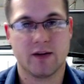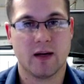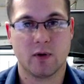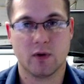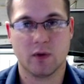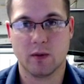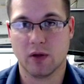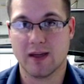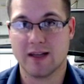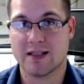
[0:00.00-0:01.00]
type that really
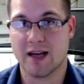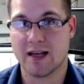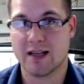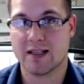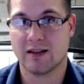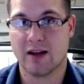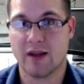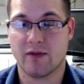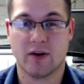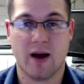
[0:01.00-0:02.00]
plays nice in a lot
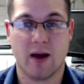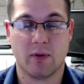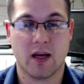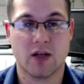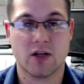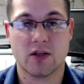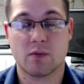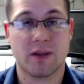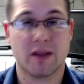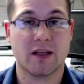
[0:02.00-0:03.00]
of other applications,
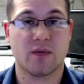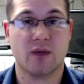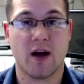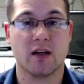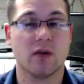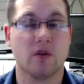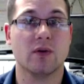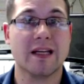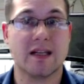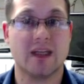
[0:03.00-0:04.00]
but that's fine. You
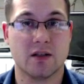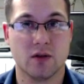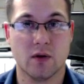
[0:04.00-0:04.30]
don't need it to.